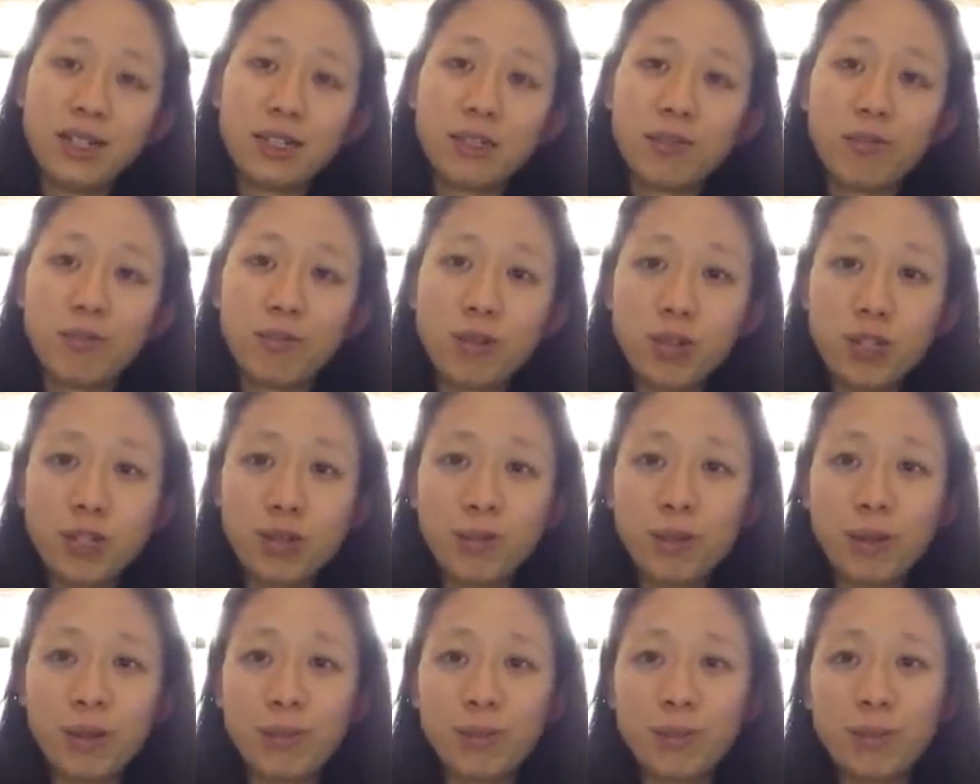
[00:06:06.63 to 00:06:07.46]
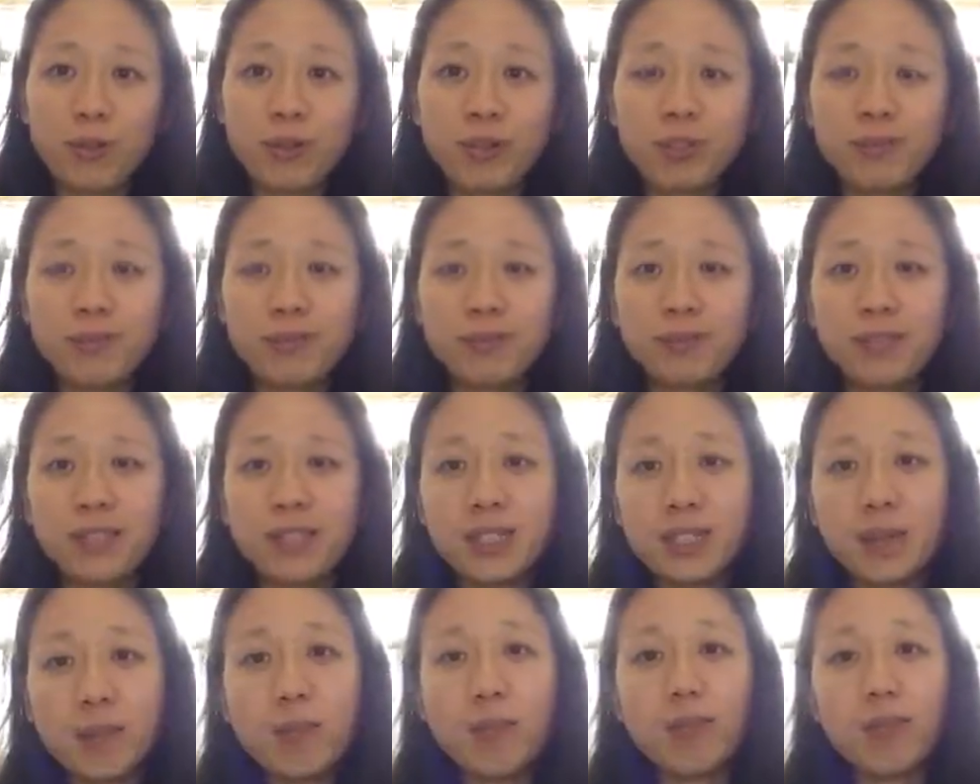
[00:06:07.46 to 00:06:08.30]
The rich people,
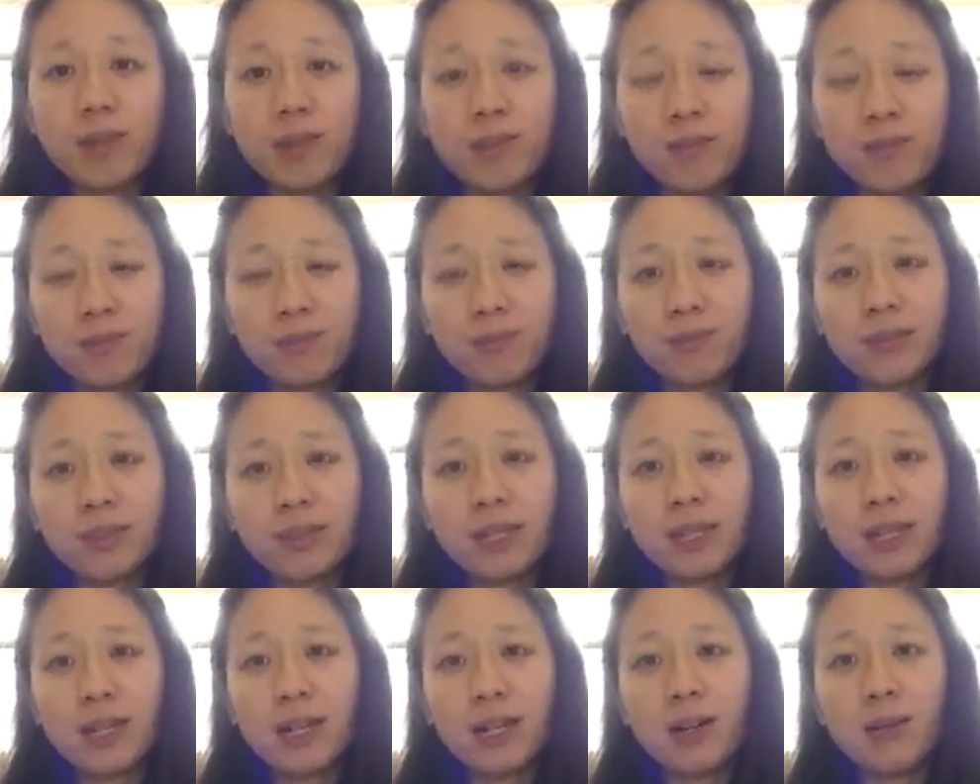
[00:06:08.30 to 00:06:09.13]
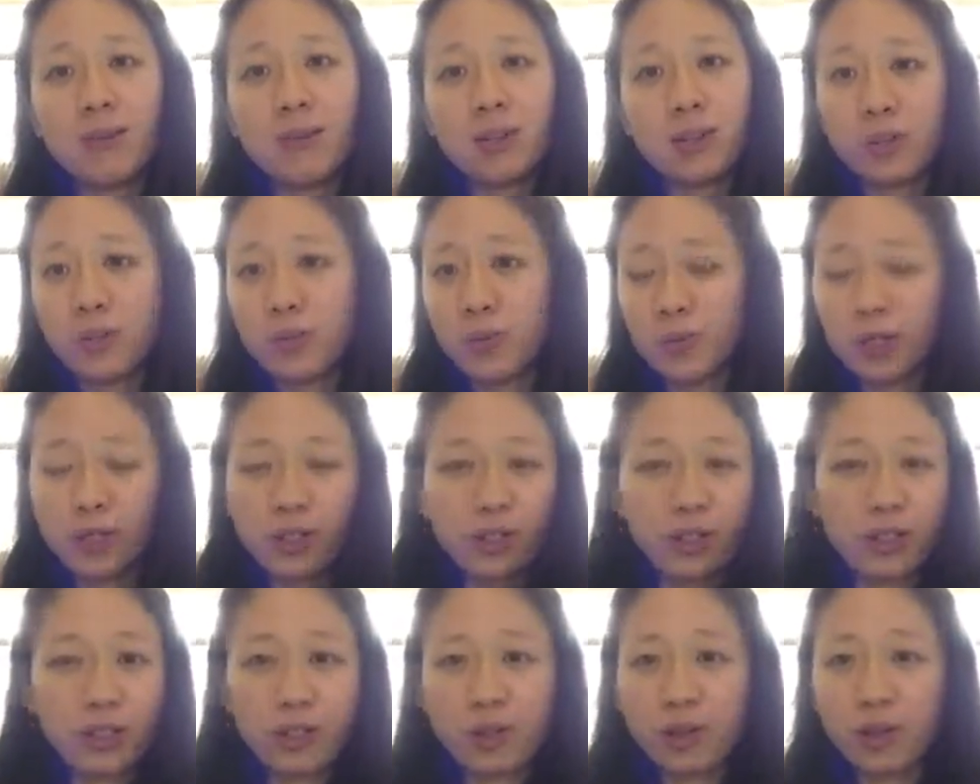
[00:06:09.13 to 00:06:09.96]
some of them, don't want
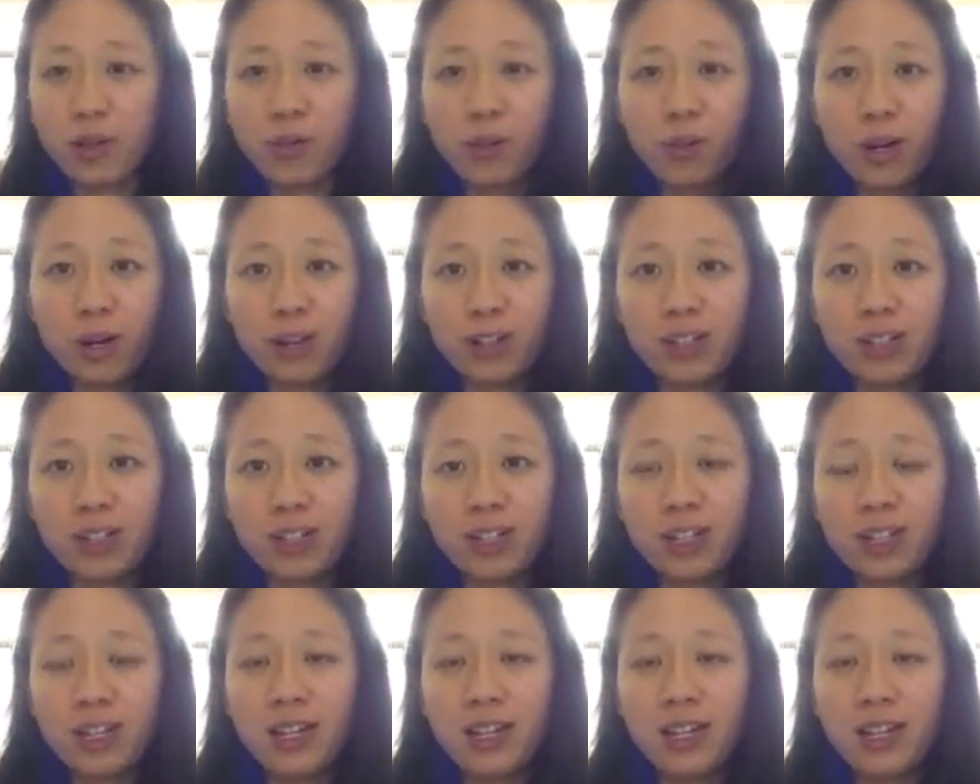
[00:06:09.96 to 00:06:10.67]
to share their wealth.